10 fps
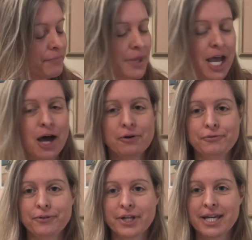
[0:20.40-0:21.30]

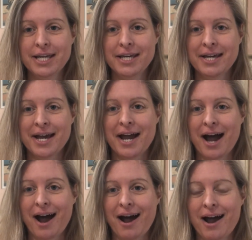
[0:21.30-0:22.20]
hopefully
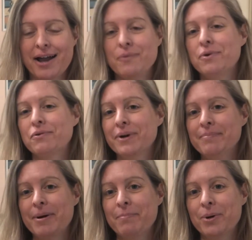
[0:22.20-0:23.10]
I will
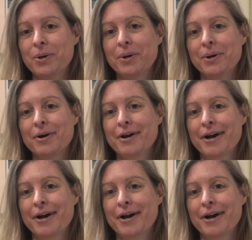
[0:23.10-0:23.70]
remember